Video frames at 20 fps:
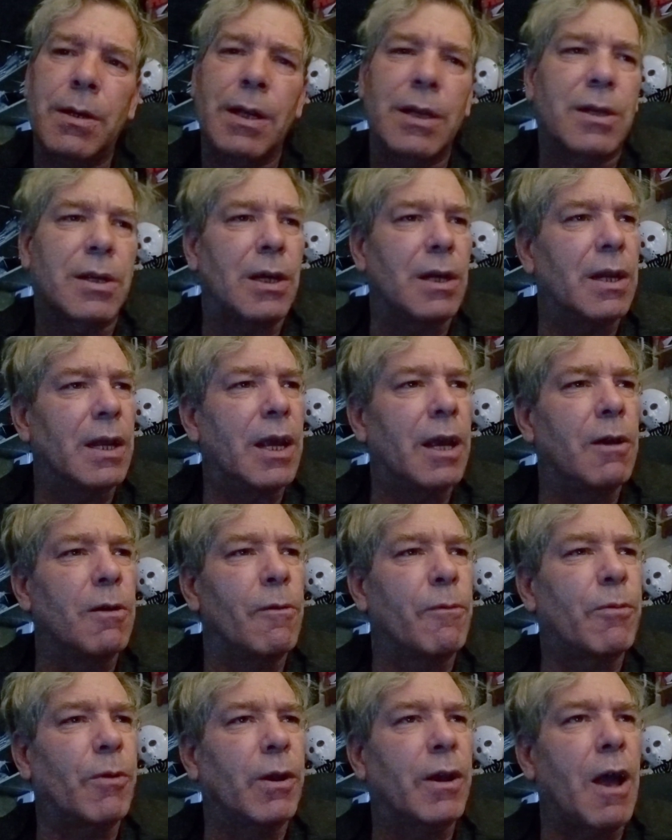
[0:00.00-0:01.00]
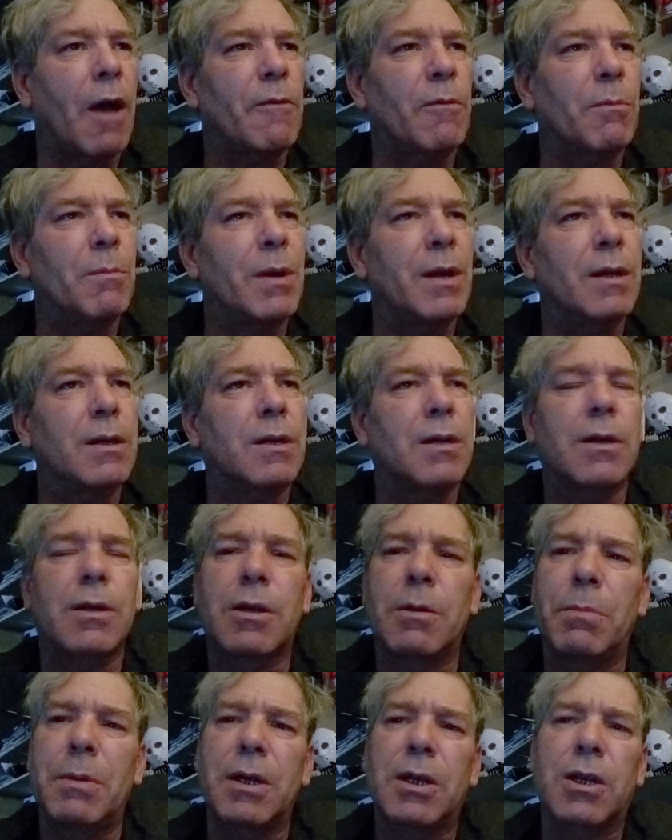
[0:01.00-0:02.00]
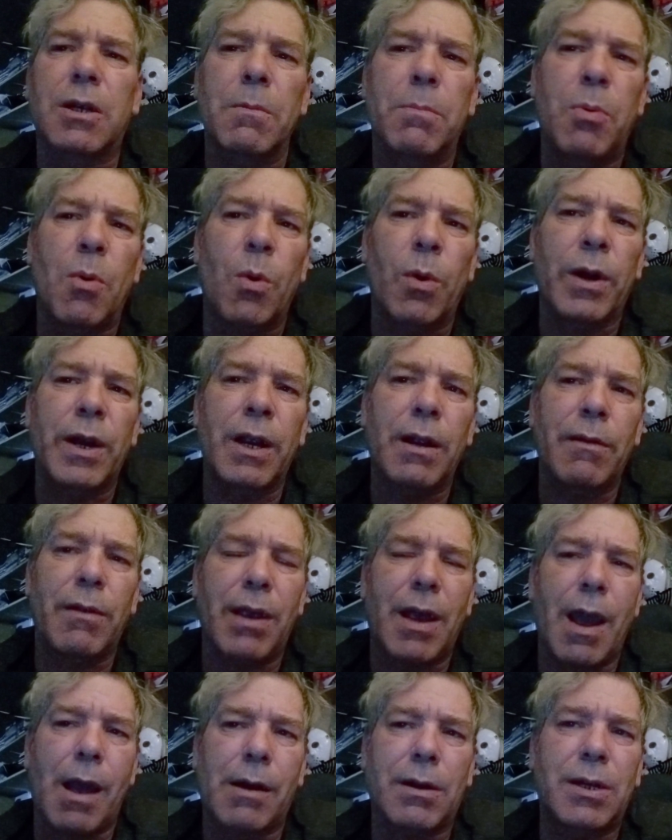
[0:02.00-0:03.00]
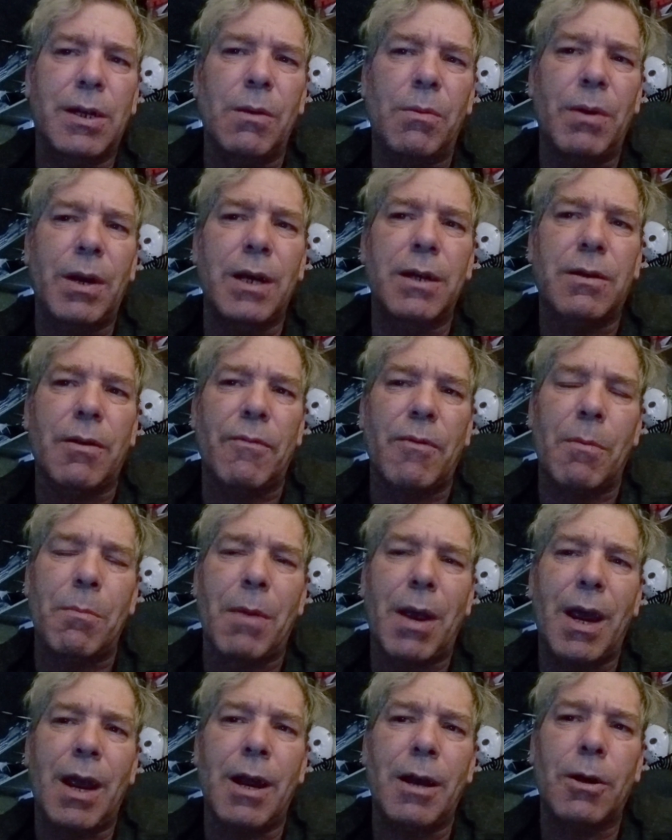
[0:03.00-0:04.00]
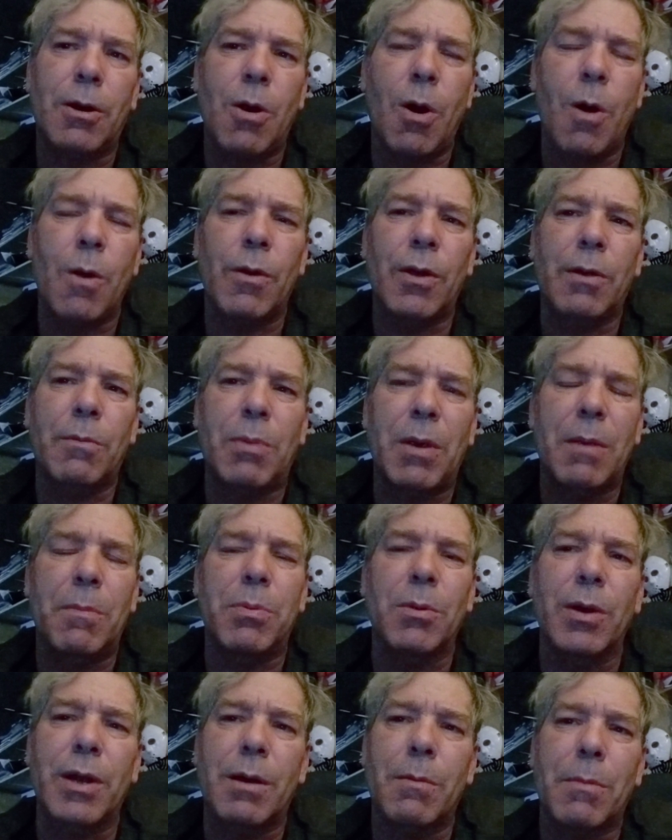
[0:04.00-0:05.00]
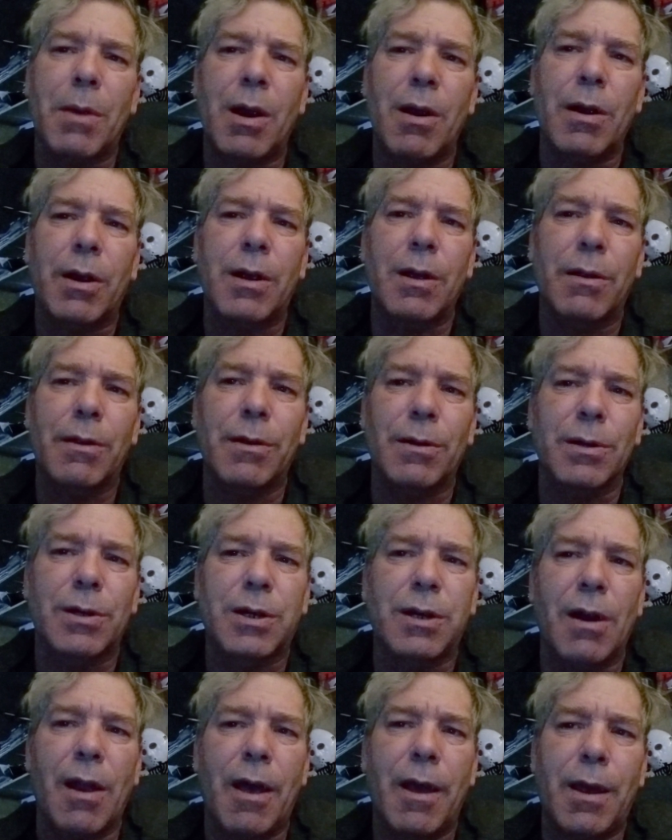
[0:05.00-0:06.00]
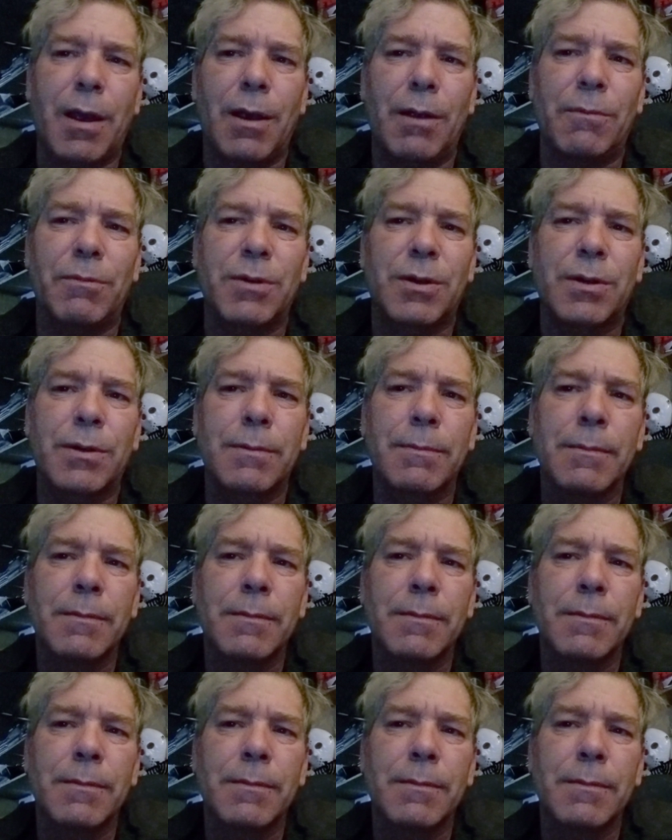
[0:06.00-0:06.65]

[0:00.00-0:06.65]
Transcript: It's illegal for government to be supporting the activities of a man calling people in America their slaves.